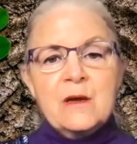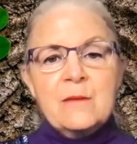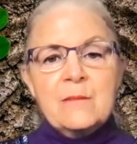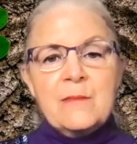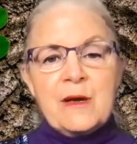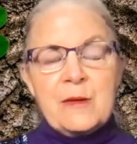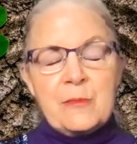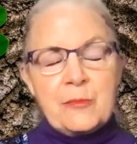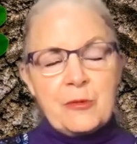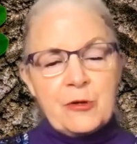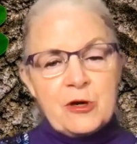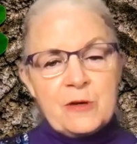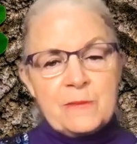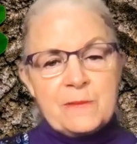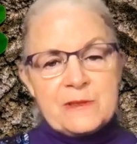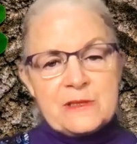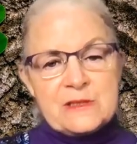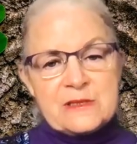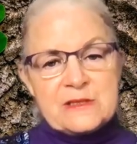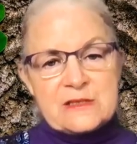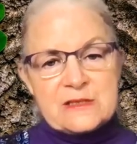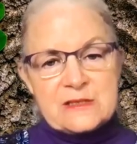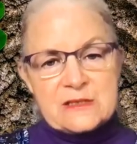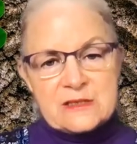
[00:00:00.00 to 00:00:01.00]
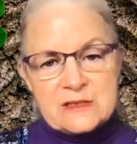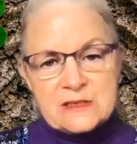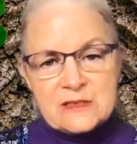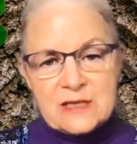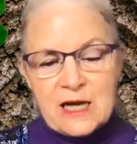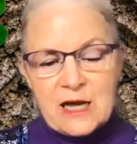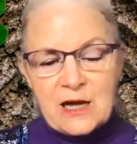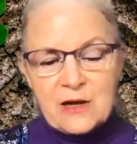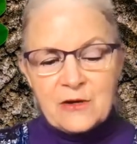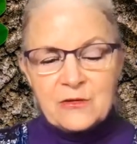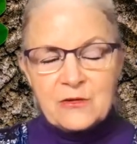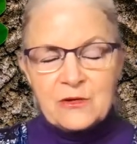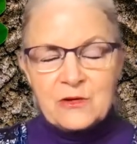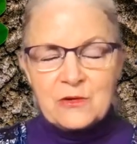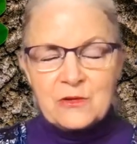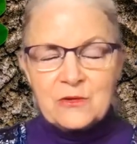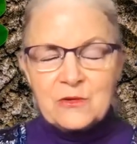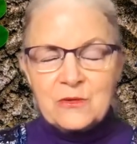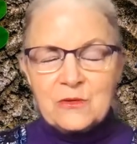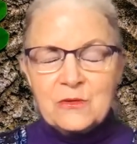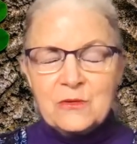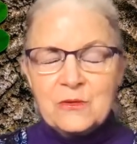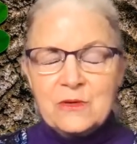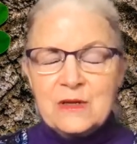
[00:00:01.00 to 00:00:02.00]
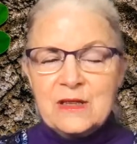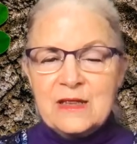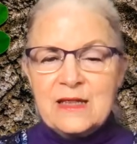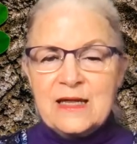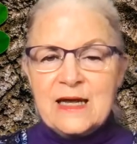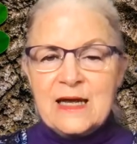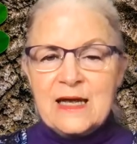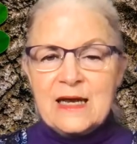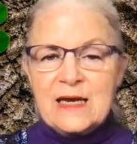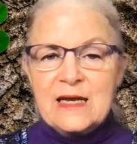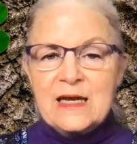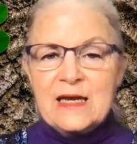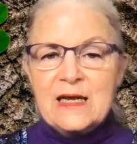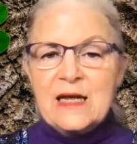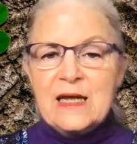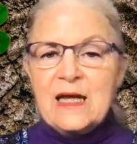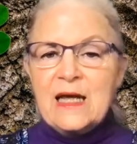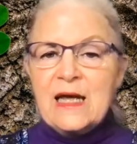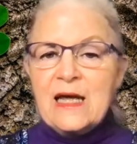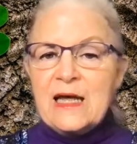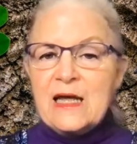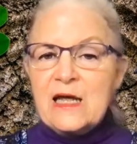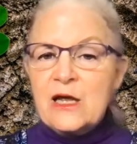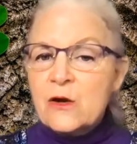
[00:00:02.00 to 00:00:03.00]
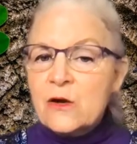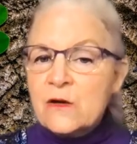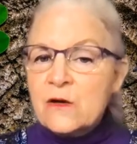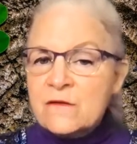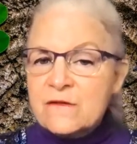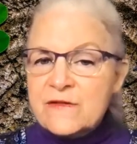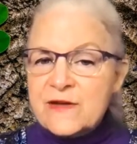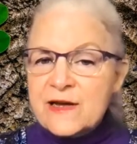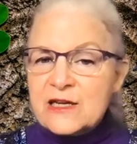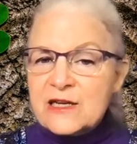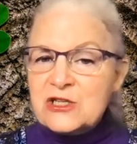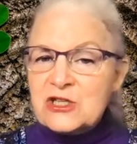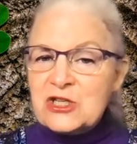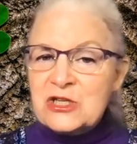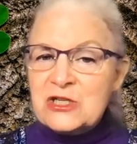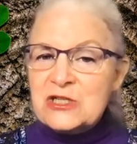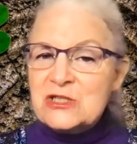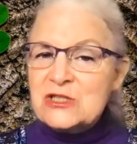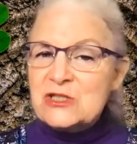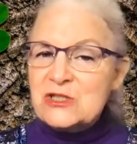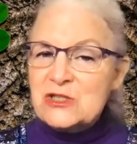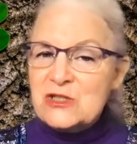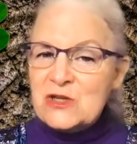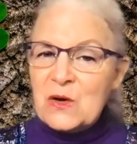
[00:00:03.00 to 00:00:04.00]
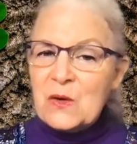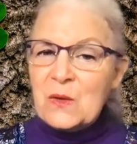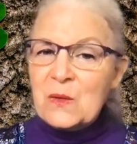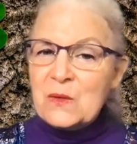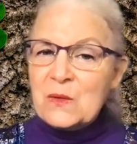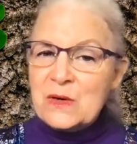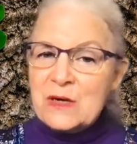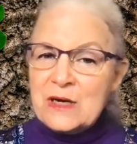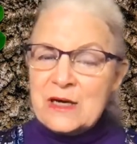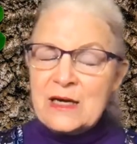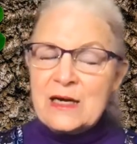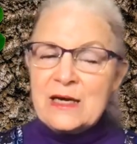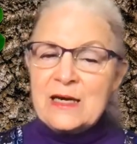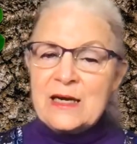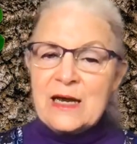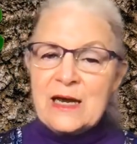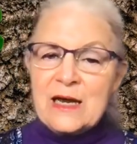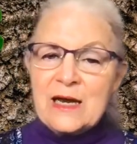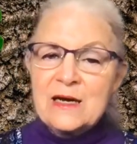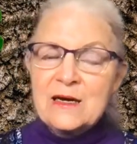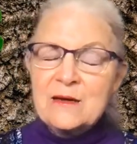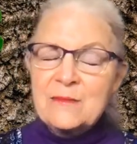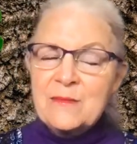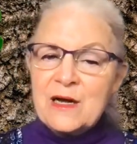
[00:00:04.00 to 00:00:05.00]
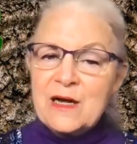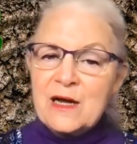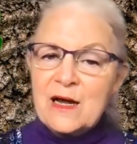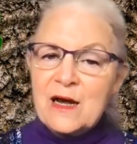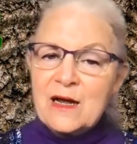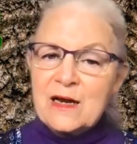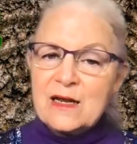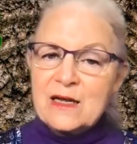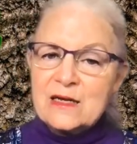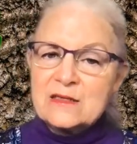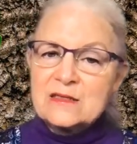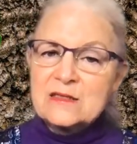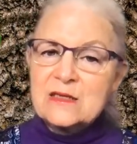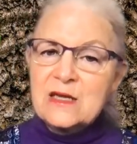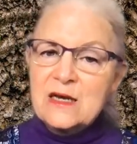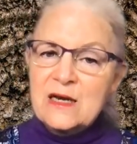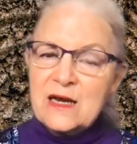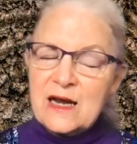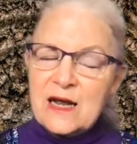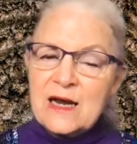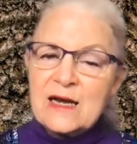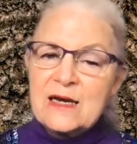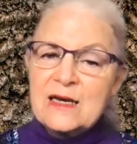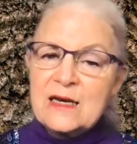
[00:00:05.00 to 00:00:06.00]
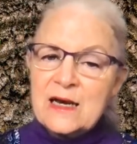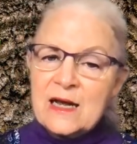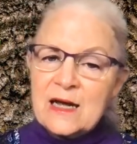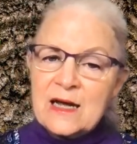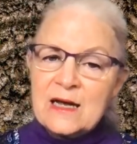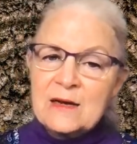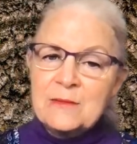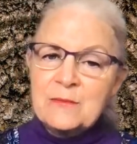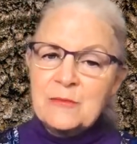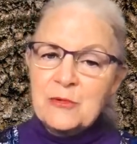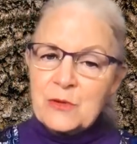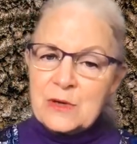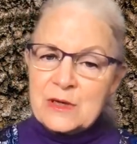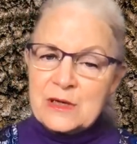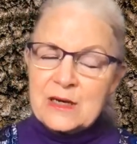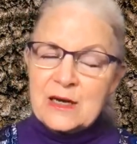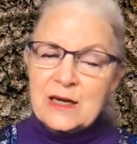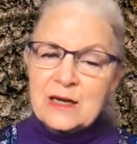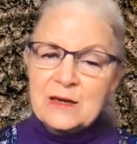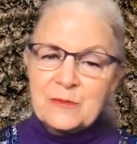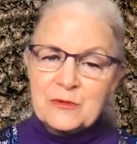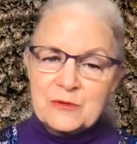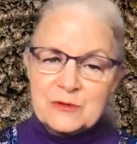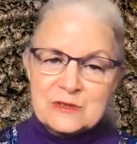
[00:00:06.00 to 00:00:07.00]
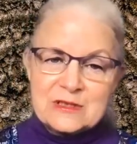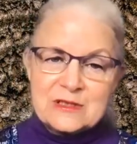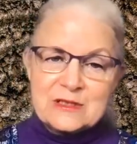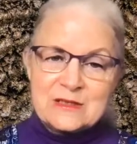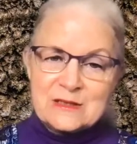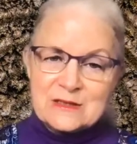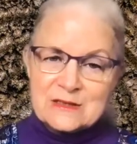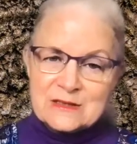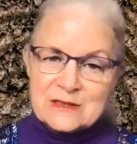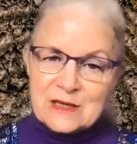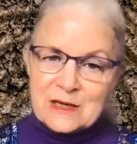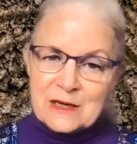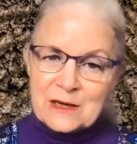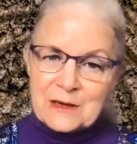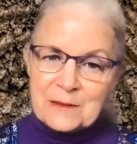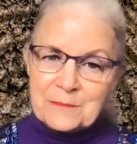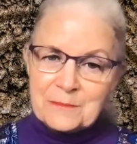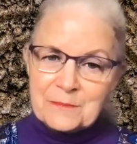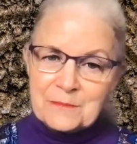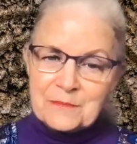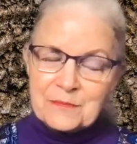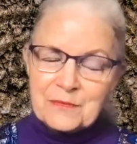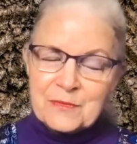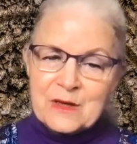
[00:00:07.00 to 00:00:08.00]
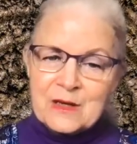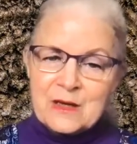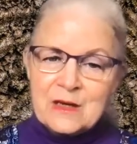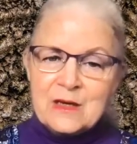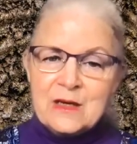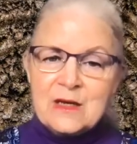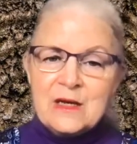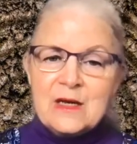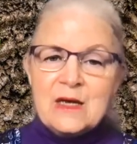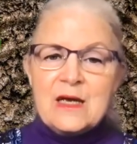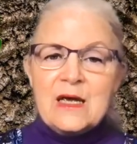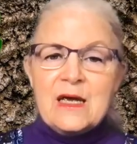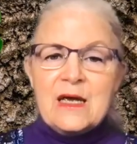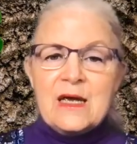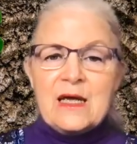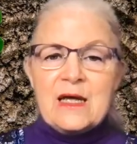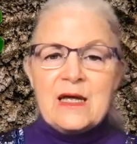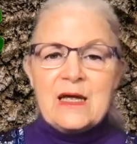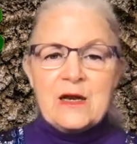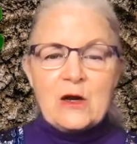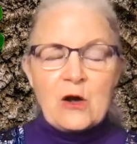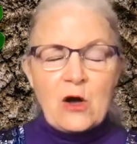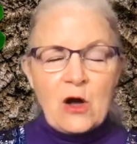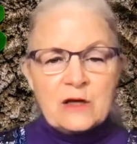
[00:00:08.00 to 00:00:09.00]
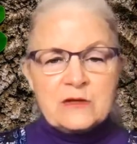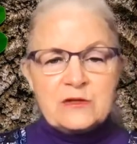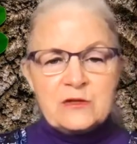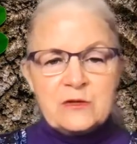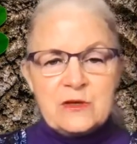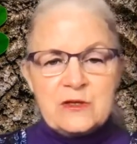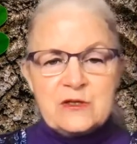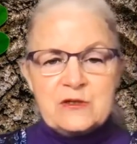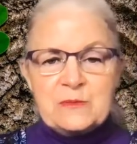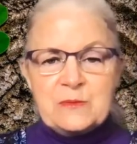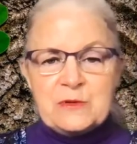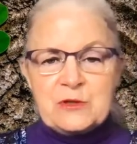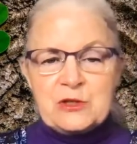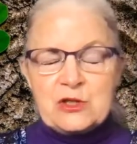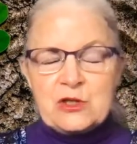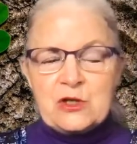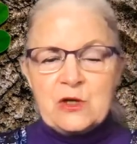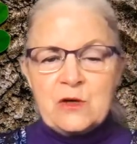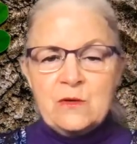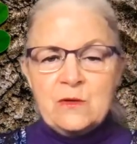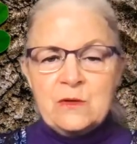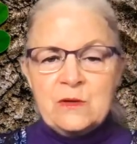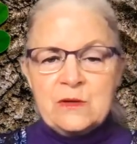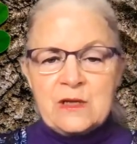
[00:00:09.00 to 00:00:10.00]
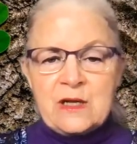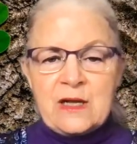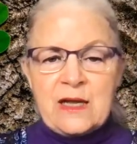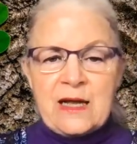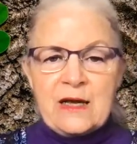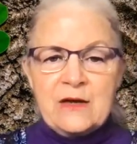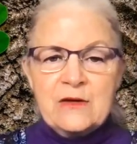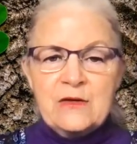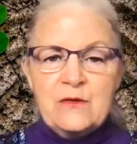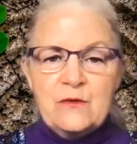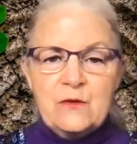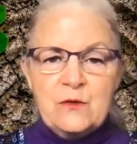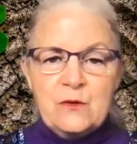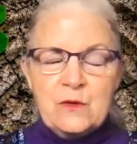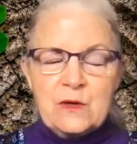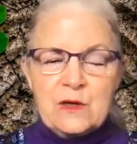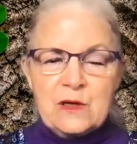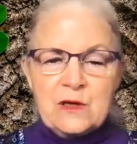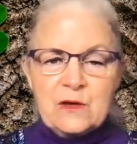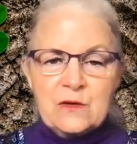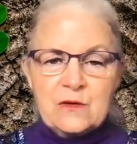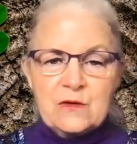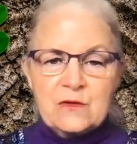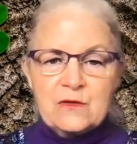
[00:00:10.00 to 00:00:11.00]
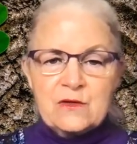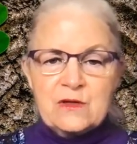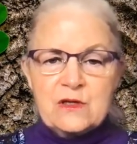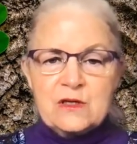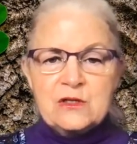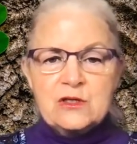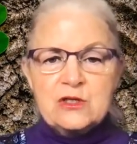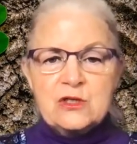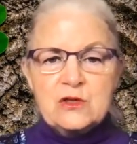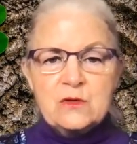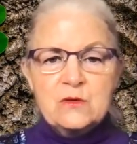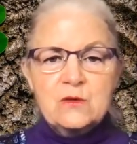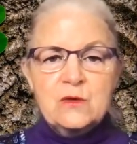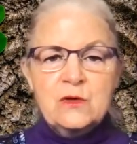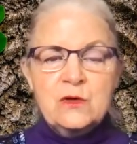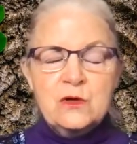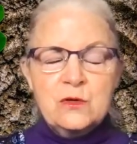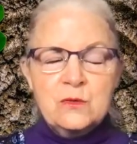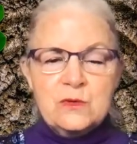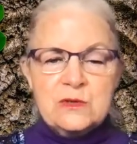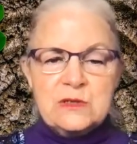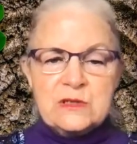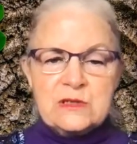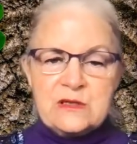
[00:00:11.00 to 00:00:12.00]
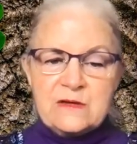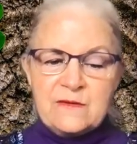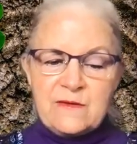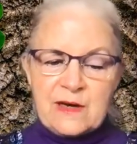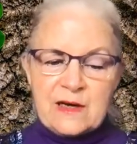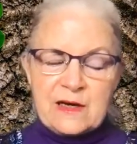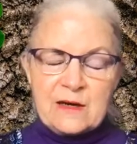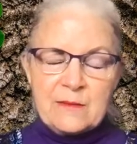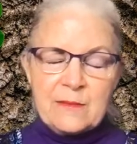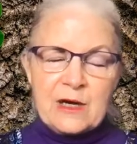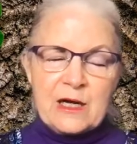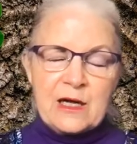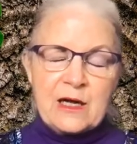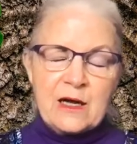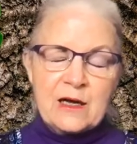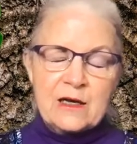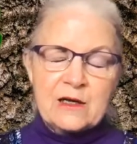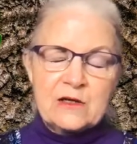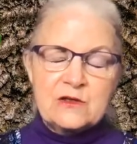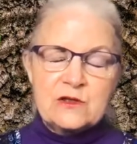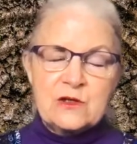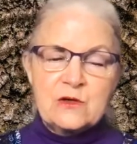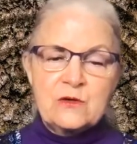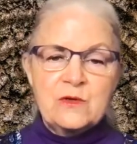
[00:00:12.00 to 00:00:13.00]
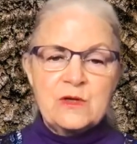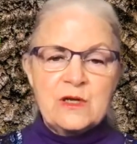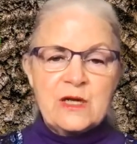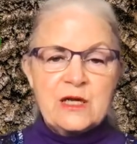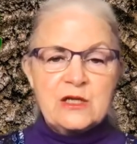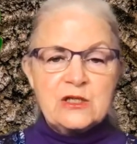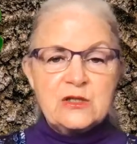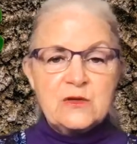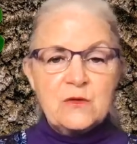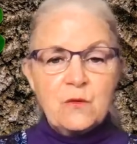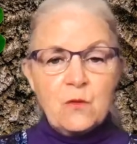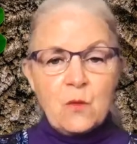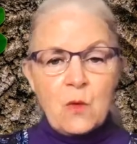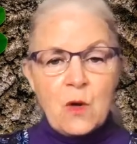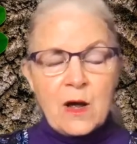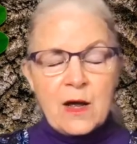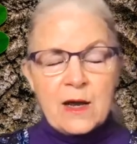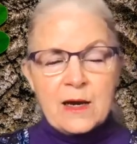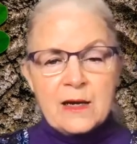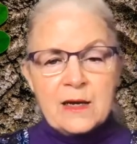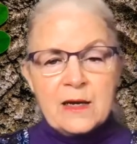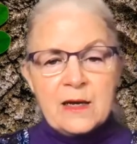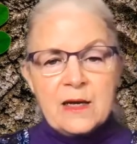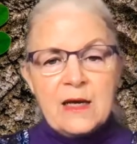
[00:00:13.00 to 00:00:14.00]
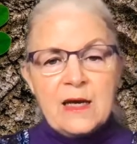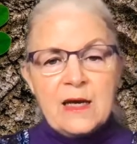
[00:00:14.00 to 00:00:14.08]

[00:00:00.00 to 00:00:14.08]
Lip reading: My purpose is to tell you that ear infections don't need antibiotics 99.9% of the time. It also has been shown in the last few years that children who receive antibiotics under the age of one